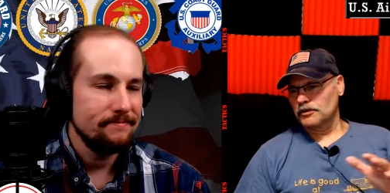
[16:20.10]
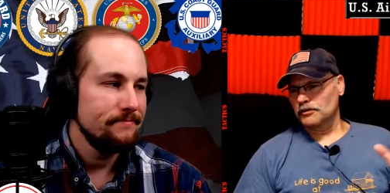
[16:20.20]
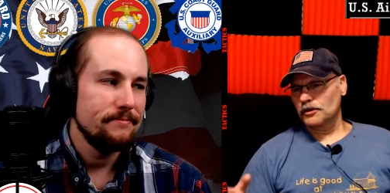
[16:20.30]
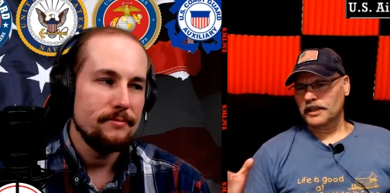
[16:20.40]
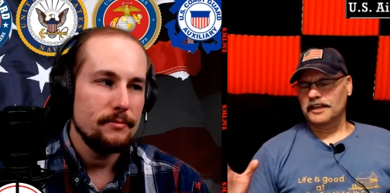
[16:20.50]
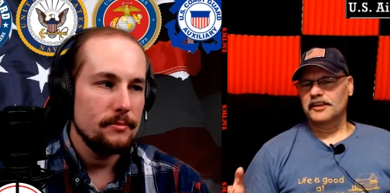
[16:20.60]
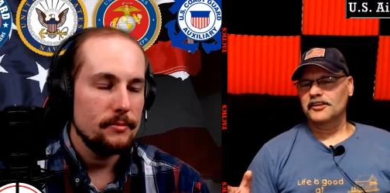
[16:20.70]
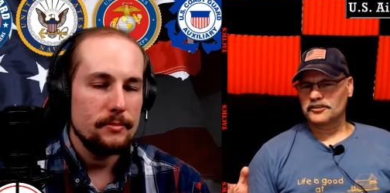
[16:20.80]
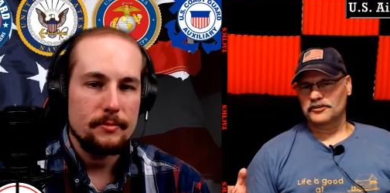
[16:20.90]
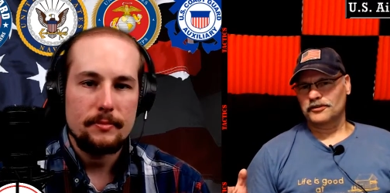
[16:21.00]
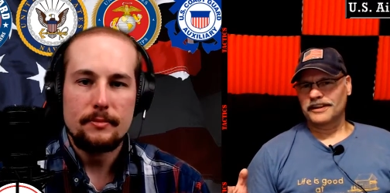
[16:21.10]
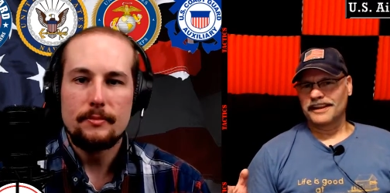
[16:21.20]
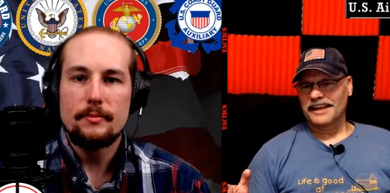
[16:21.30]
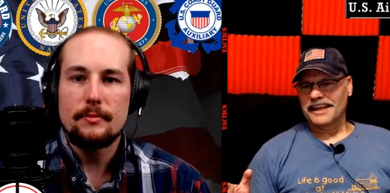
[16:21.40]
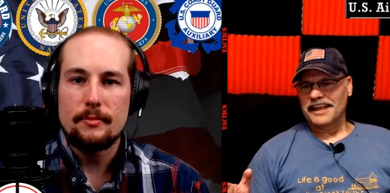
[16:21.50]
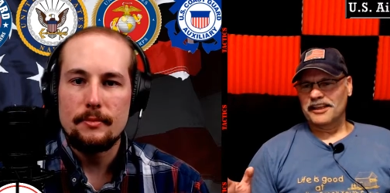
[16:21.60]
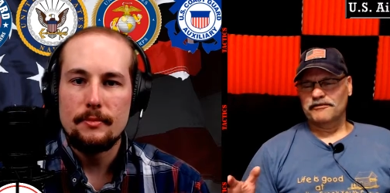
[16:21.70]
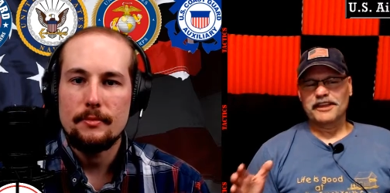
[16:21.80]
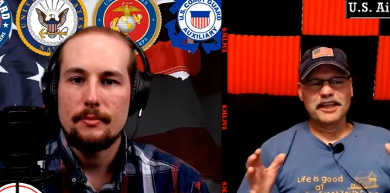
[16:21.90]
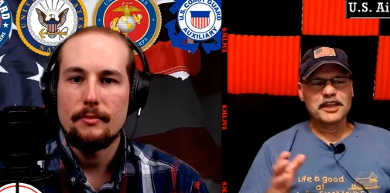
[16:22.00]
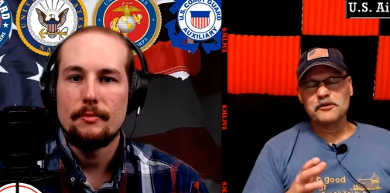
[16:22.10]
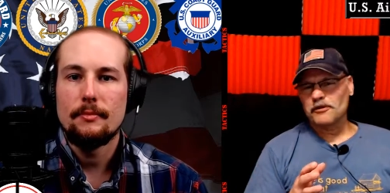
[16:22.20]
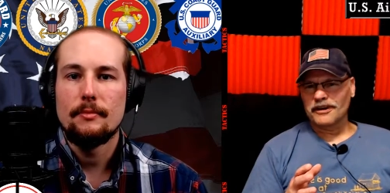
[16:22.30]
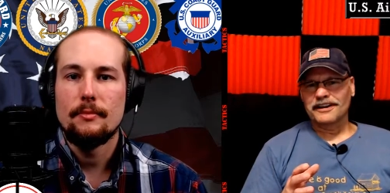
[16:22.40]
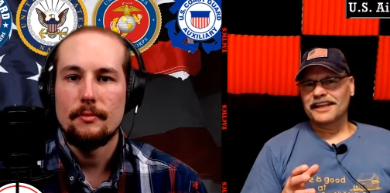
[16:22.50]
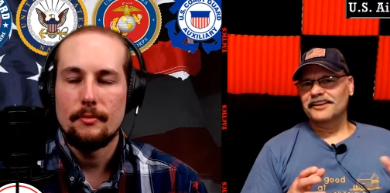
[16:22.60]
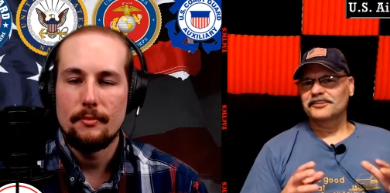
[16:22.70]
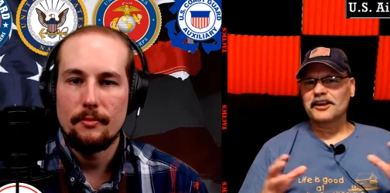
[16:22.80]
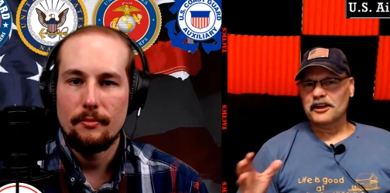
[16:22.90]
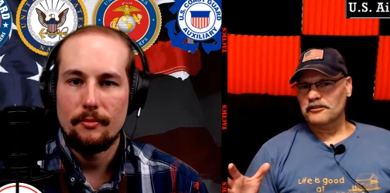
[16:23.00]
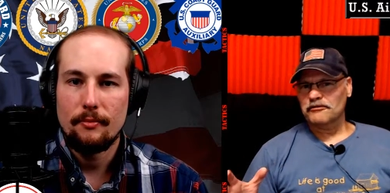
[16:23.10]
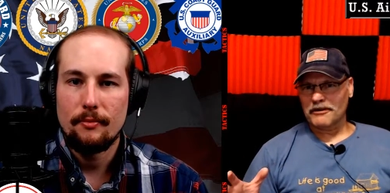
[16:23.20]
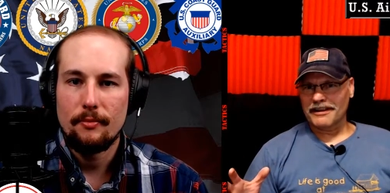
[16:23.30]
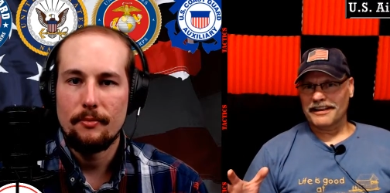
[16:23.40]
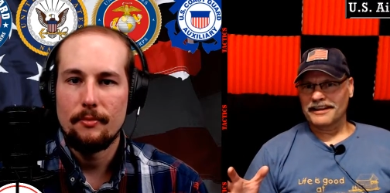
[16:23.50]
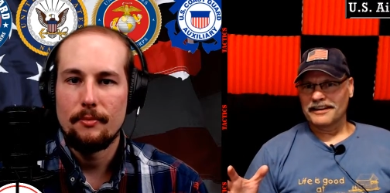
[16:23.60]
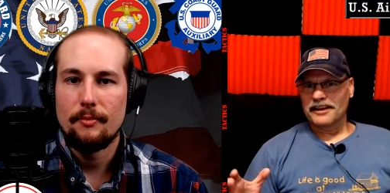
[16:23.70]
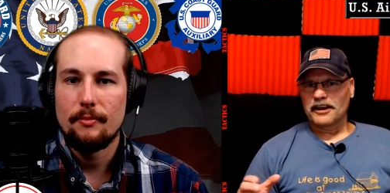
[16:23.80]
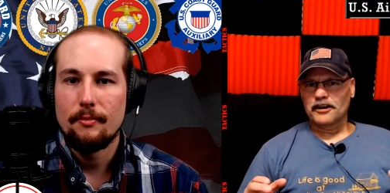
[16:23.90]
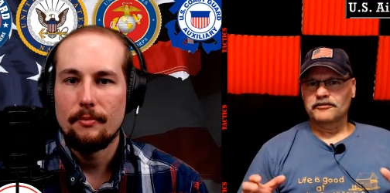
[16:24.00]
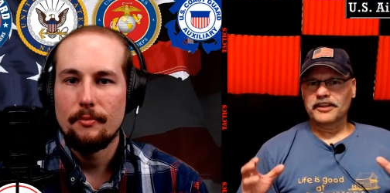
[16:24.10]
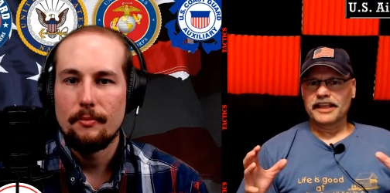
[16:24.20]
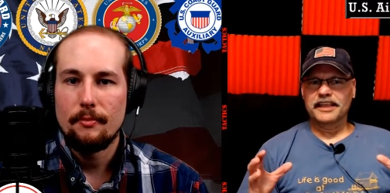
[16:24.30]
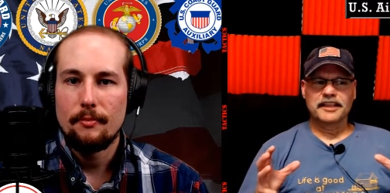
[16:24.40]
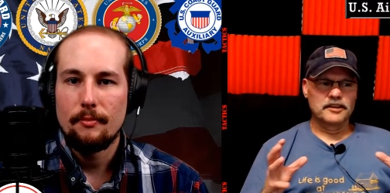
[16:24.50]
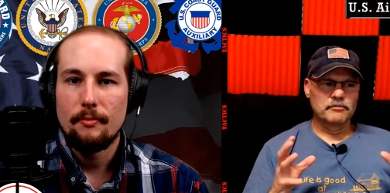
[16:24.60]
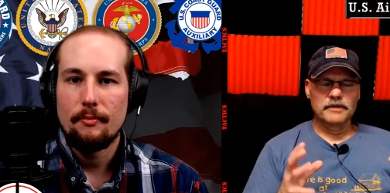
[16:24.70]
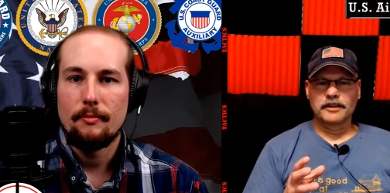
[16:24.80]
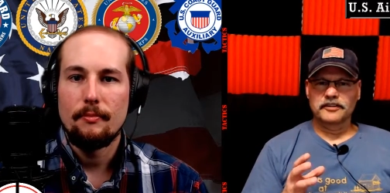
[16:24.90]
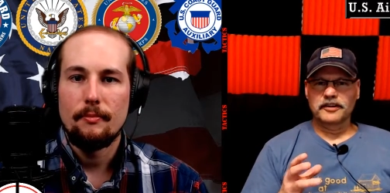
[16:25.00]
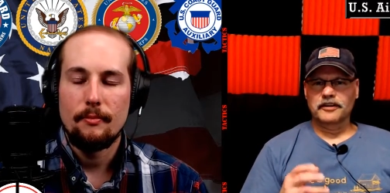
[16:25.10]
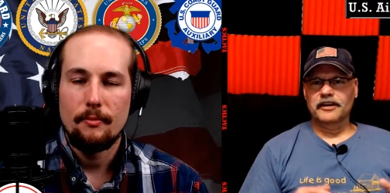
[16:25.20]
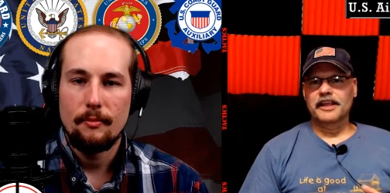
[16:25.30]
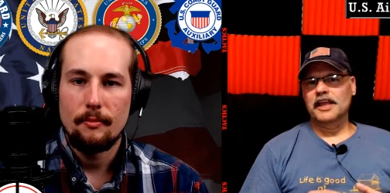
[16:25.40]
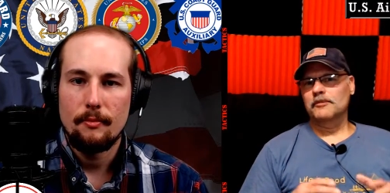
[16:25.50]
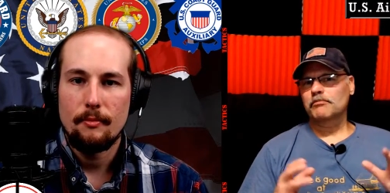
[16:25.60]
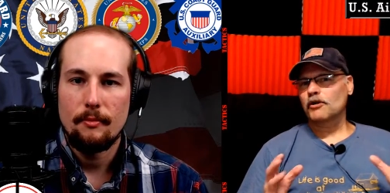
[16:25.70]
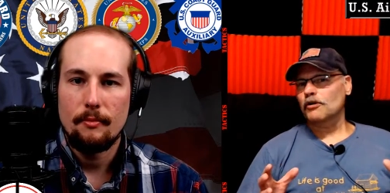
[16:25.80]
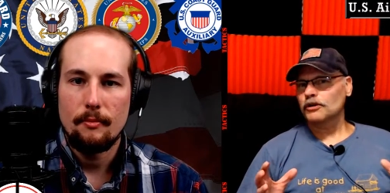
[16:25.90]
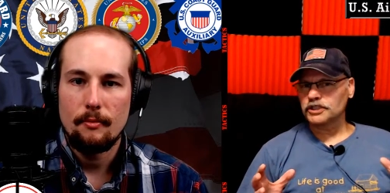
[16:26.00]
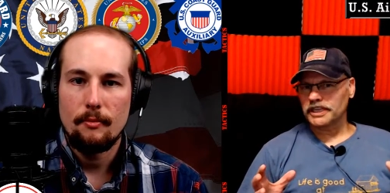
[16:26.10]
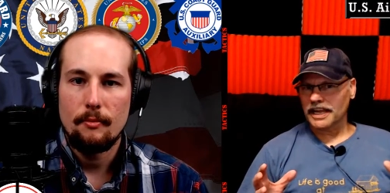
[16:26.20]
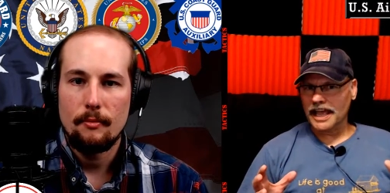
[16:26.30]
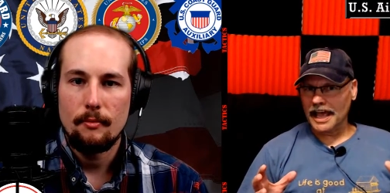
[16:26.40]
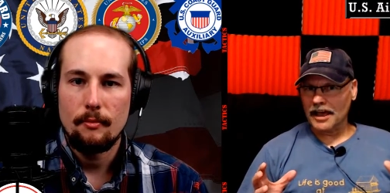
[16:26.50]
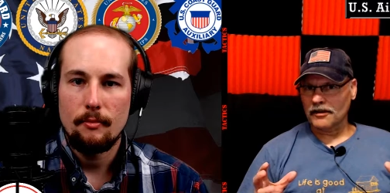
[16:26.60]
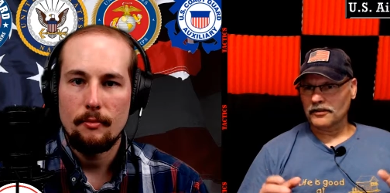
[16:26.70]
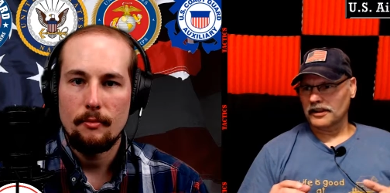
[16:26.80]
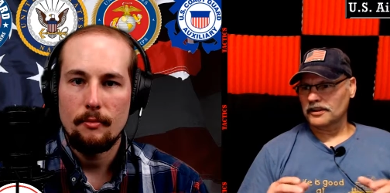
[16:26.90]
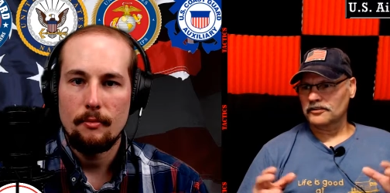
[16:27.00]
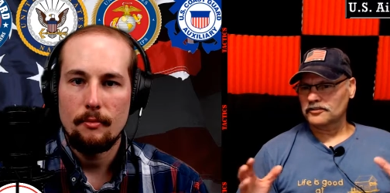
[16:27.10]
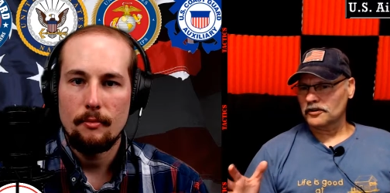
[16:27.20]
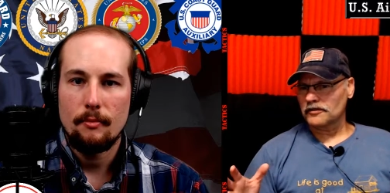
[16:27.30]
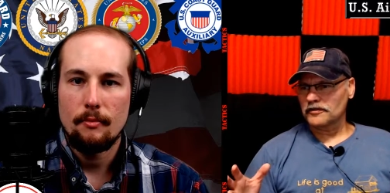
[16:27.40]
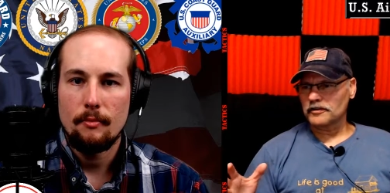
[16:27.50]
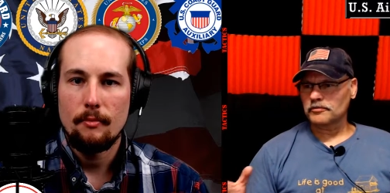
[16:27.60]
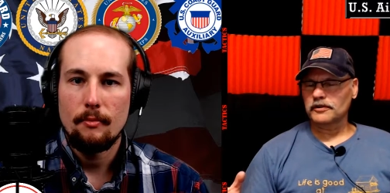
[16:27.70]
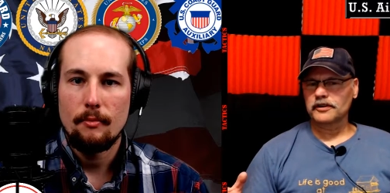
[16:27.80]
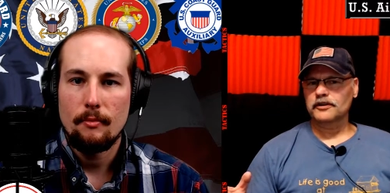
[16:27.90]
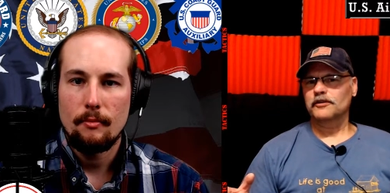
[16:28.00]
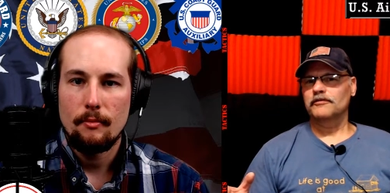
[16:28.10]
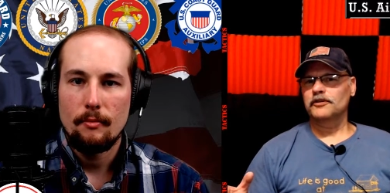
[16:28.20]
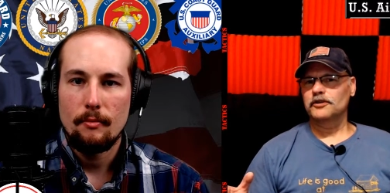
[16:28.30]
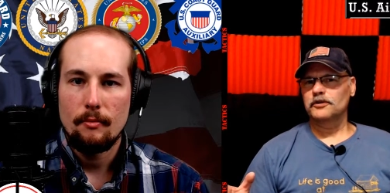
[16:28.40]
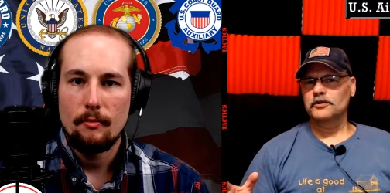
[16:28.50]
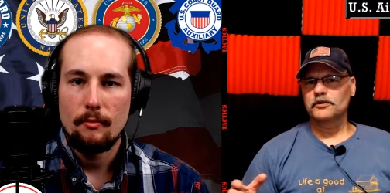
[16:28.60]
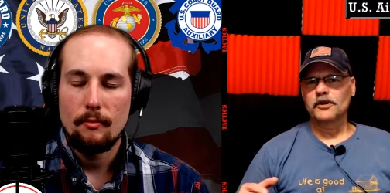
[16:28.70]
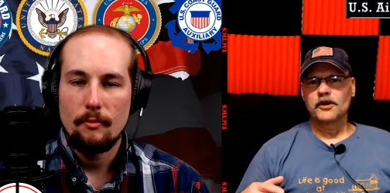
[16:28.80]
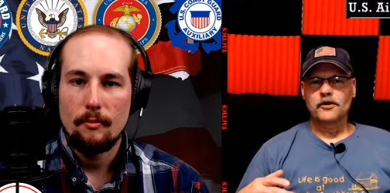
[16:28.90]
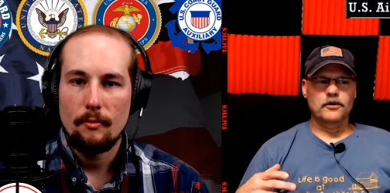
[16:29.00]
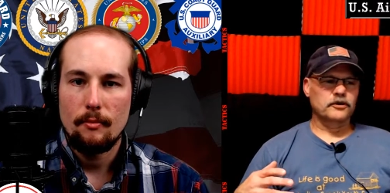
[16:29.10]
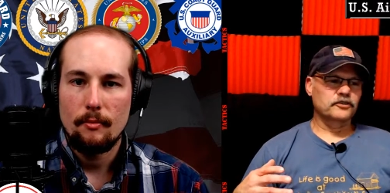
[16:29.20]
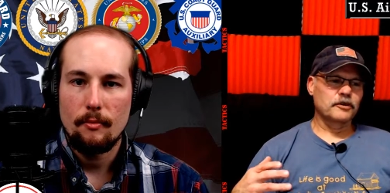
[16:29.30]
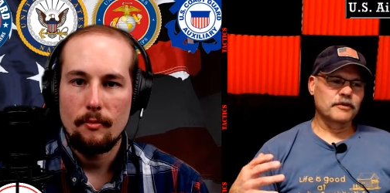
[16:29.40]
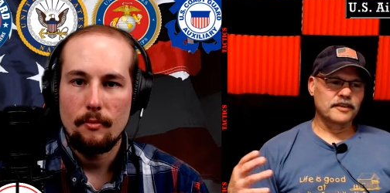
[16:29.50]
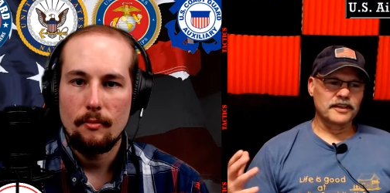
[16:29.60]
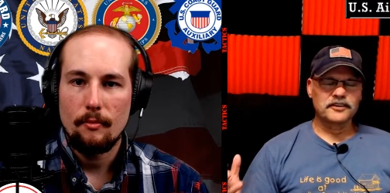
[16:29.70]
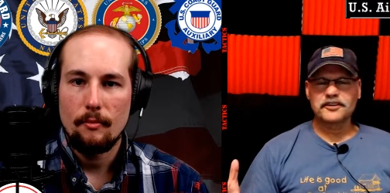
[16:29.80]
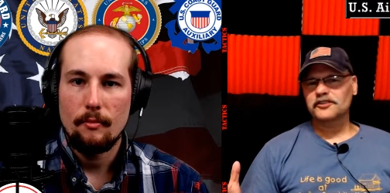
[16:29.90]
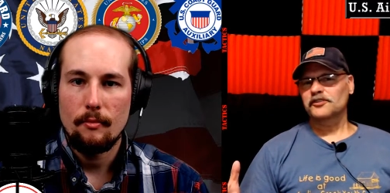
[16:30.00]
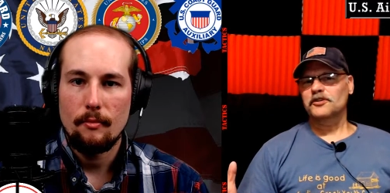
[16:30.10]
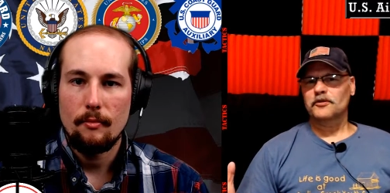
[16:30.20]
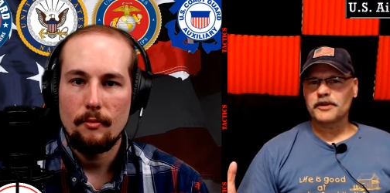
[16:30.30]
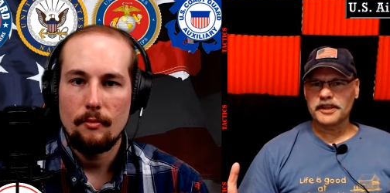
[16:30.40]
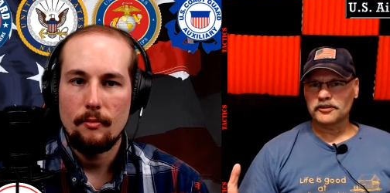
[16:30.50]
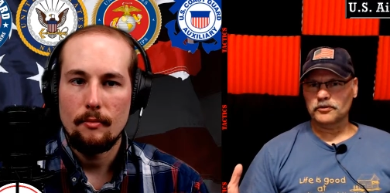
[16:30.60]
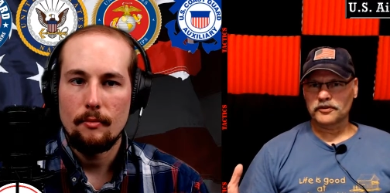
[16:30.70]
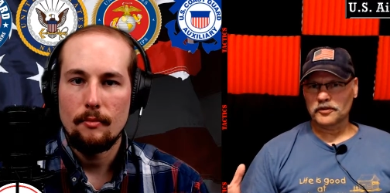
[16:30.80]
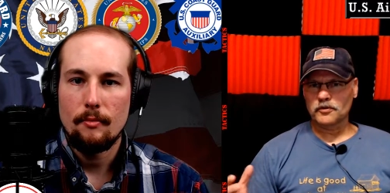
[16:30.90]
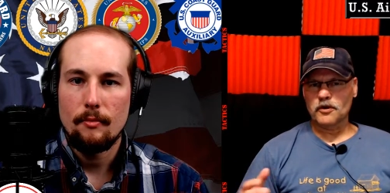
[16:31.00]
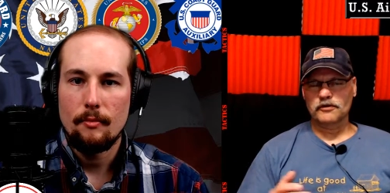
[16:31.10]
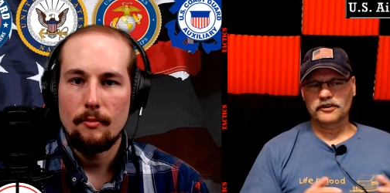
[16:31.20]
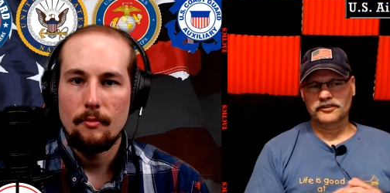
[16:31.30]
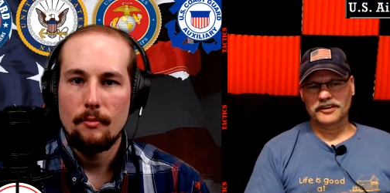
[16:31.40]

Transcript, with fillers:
Speaker 1: look at history, if anyone is not afraid of taking the military and purging out a conservative political view or somebody that disagrees with the wokeness that's